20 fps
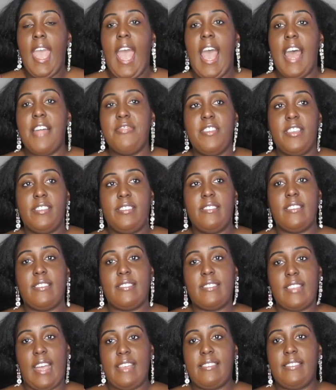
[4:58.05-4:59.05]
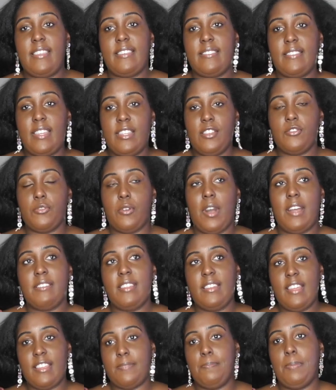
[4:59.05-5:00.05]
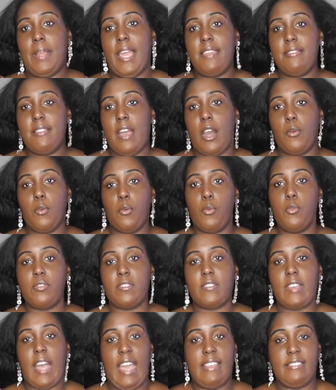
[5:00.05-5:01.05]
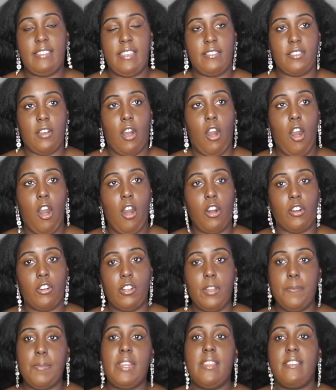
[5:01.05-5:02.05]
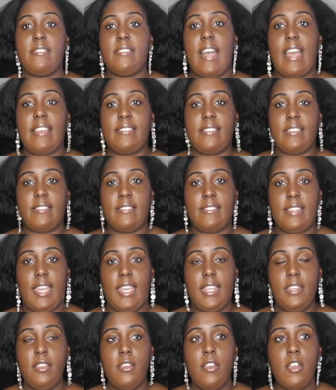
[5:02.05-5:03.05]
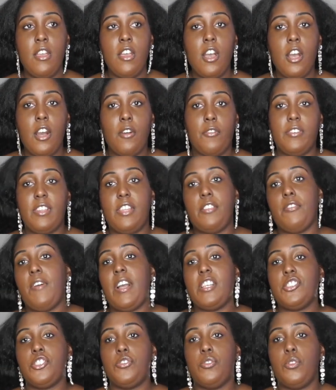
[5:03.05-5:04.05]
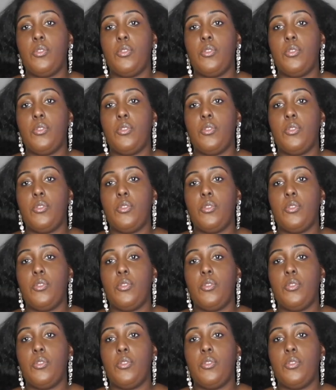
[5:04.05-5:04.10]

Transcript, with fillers: And this is a size sixteen as well. I did explain that all sizes are going to be in a size sixteen, for this fashion